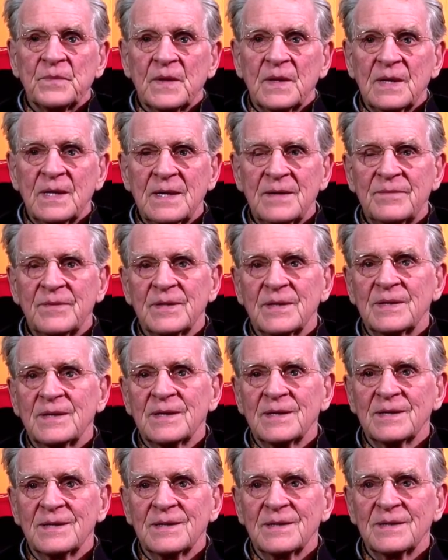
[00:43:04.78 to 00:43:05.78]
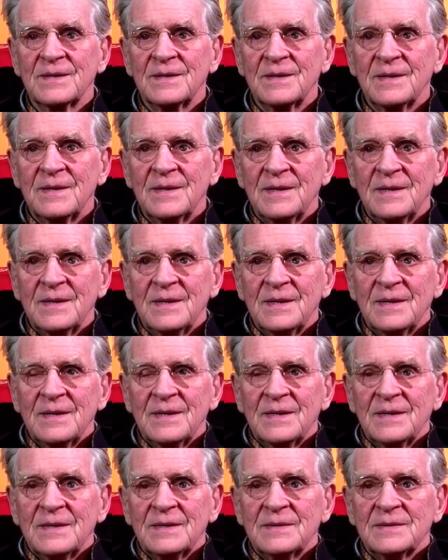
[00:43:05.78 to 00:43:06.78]
Even the
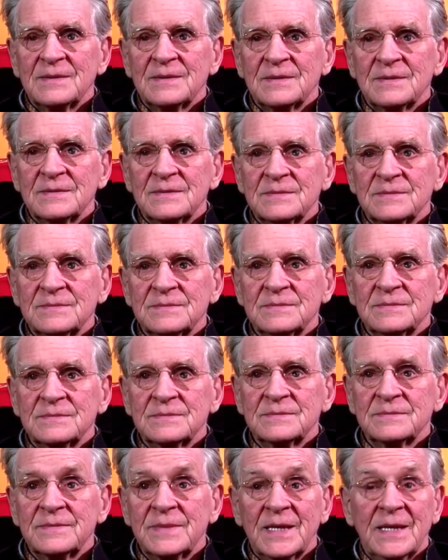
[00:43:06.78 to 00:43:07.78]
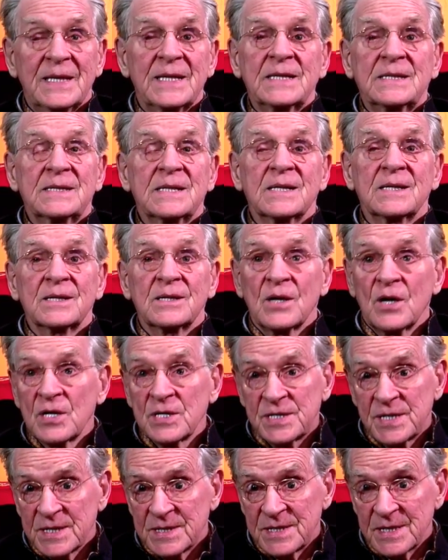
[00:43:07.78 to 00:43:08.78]
malignant
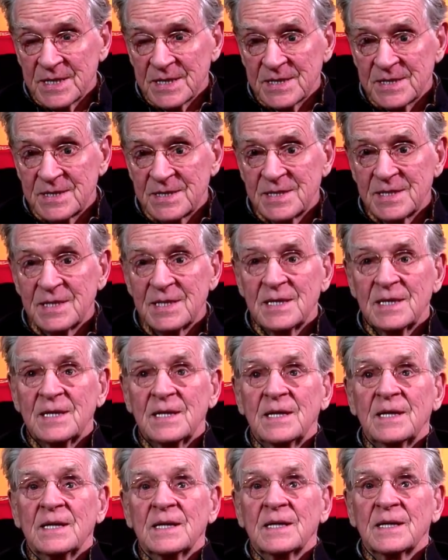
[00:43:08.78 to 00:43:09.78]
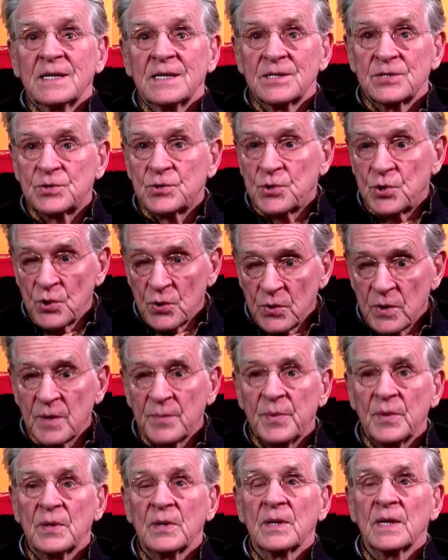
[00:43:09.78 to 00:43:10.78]
narcissist is
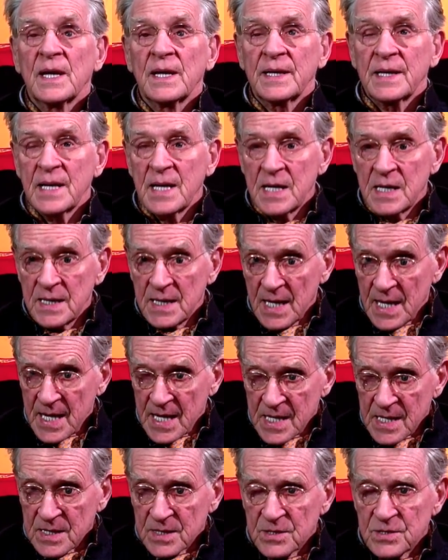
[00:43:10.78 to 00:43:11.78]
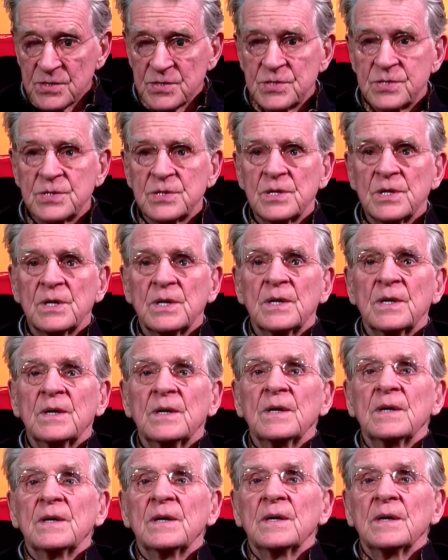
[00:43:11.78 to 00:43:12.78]
curable at any age,
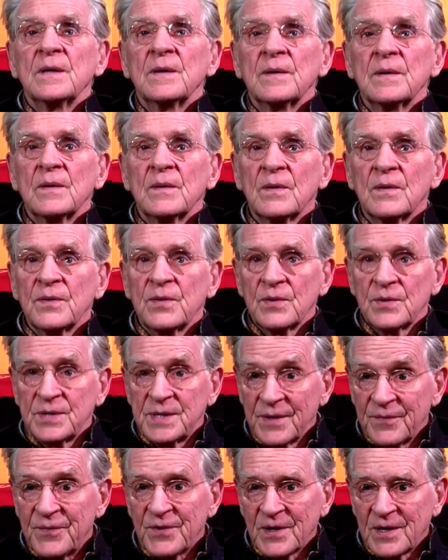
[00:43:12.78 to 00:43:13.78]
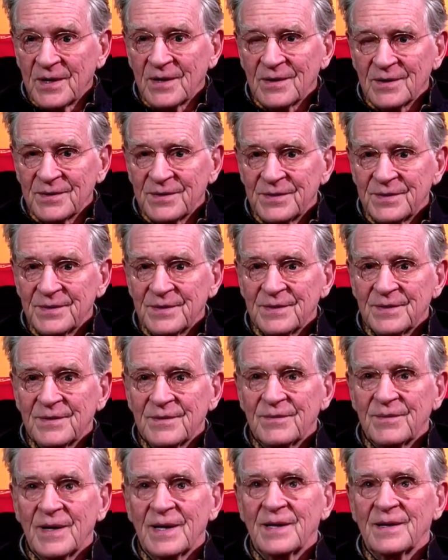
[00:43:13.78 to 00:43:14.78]
although difficult,
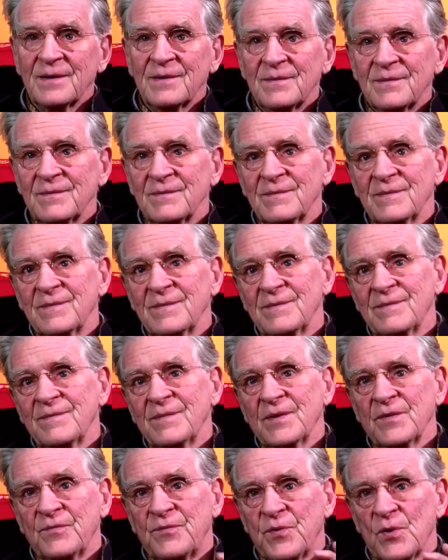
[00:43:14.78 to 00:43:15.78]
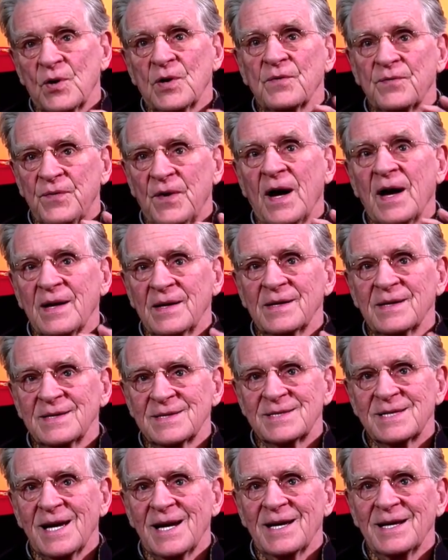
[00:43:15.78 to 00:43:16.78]
when fortified
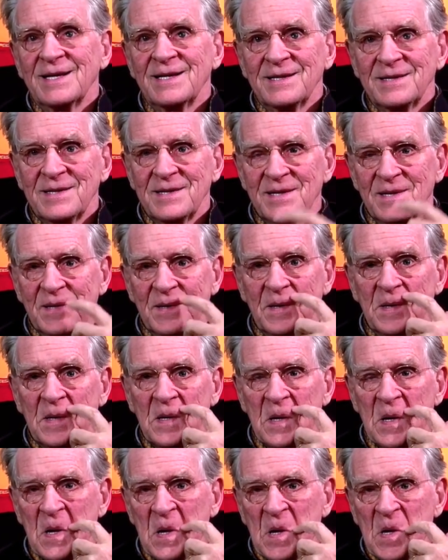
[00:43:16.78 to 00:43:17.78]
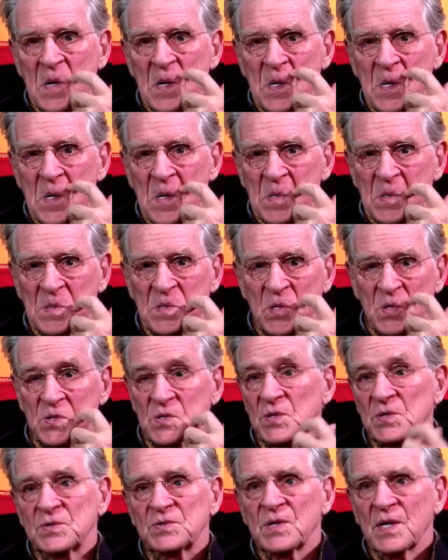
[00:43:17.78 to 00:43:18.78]
inside their
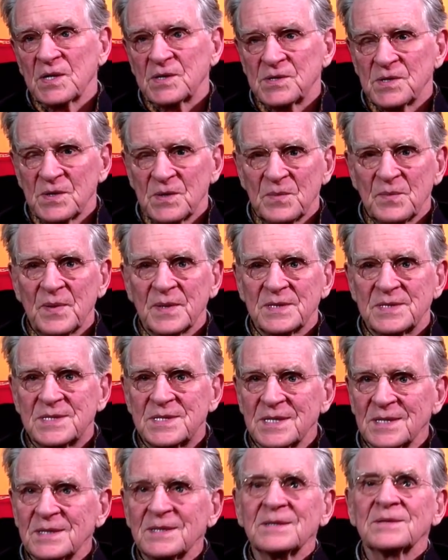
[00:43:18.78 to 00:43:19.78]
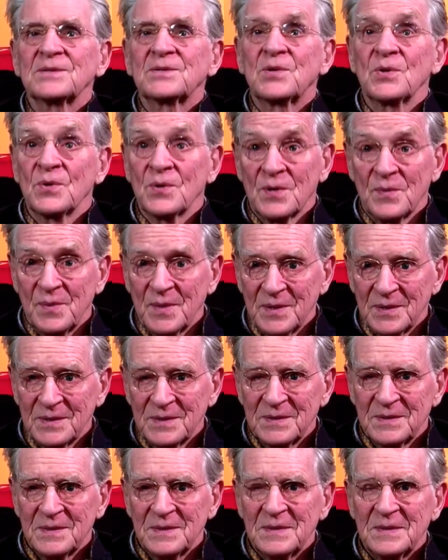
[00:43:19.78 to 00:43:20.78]
social structure, but still curable.